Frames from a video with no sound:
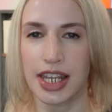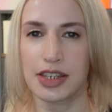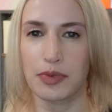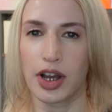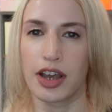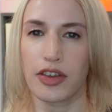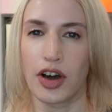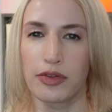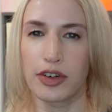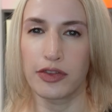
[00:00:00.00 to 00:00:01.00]
It is worth
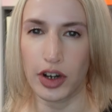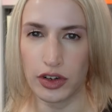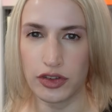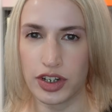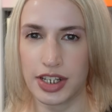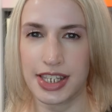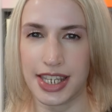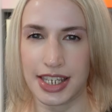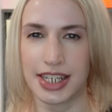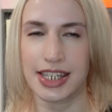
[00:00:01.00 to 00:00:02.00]
over
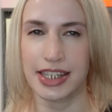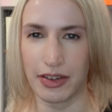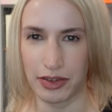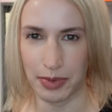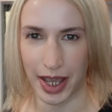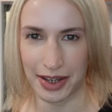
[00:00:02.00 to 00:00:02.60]
£467, and